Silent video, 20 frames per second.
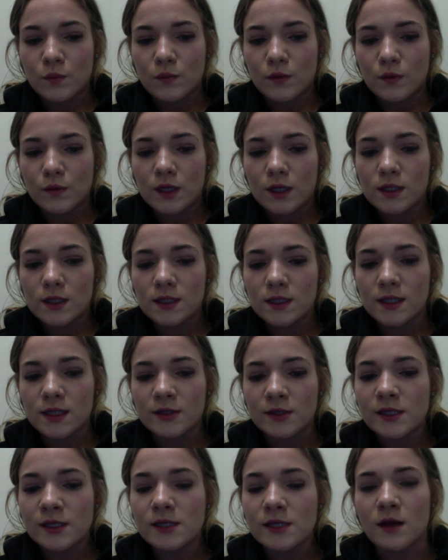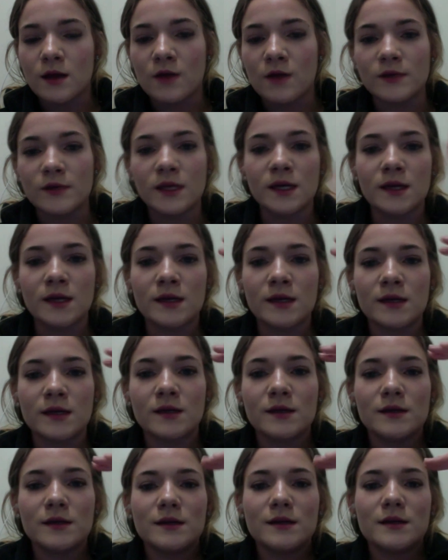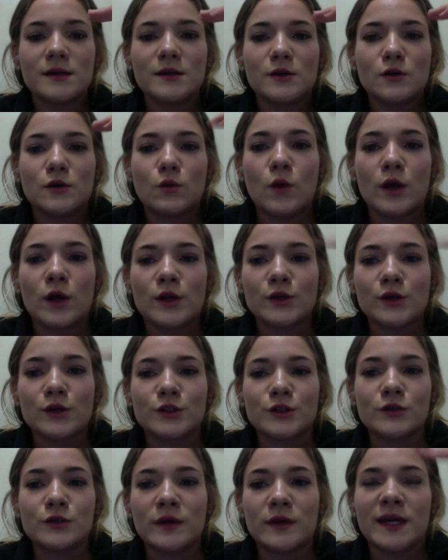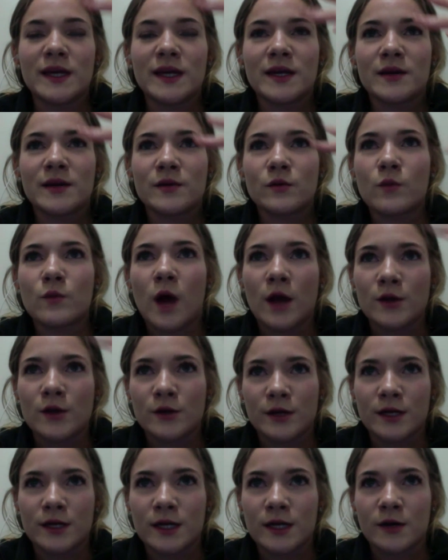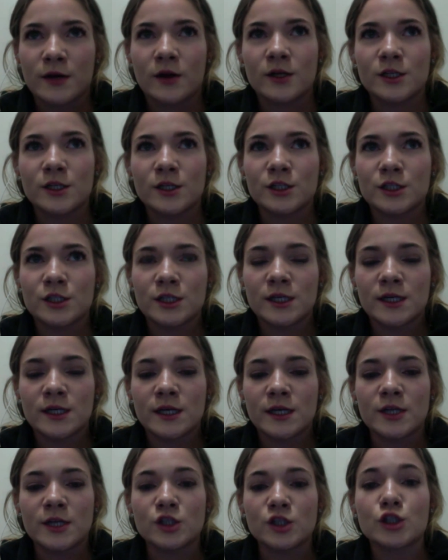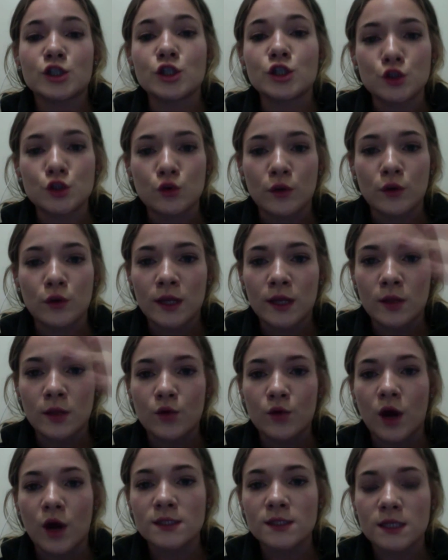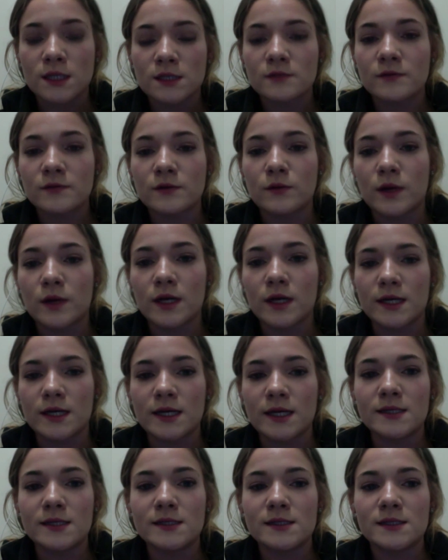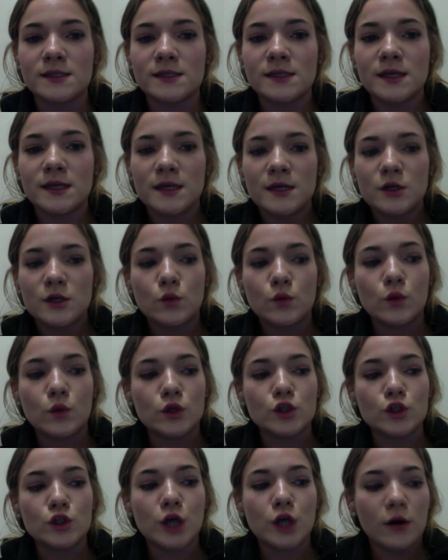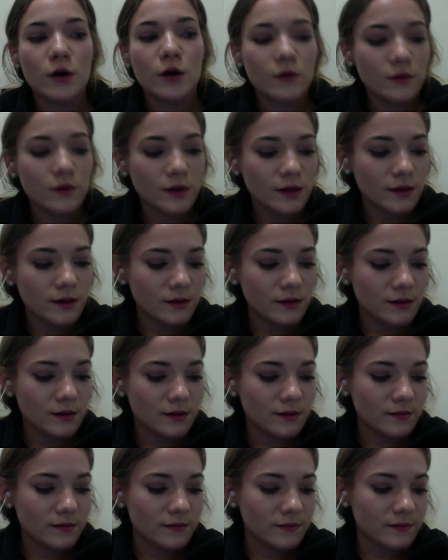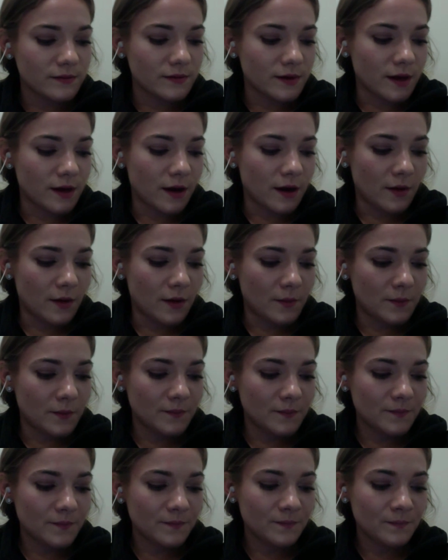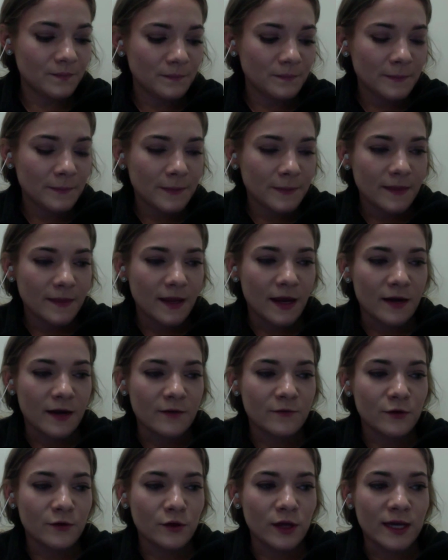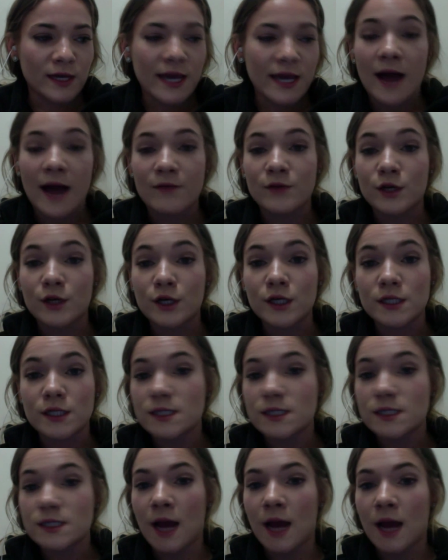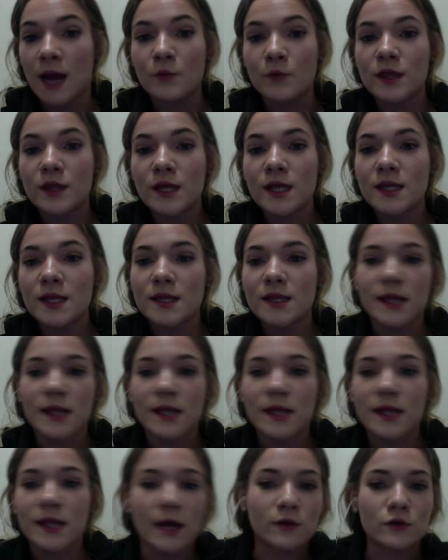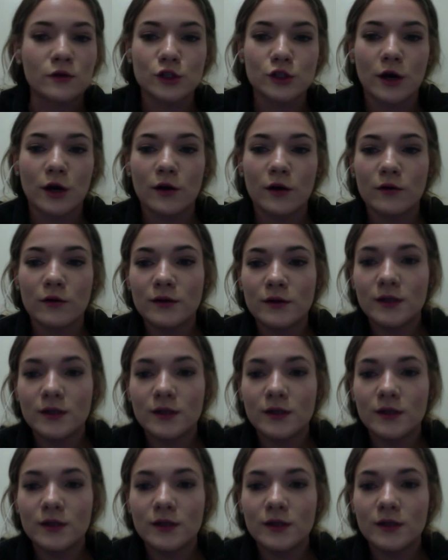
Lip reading: clearly loving what you're doing while you're in an audition and just enjoying the process for what it is will show. Um, and if you're like having a good time with it, that'll show,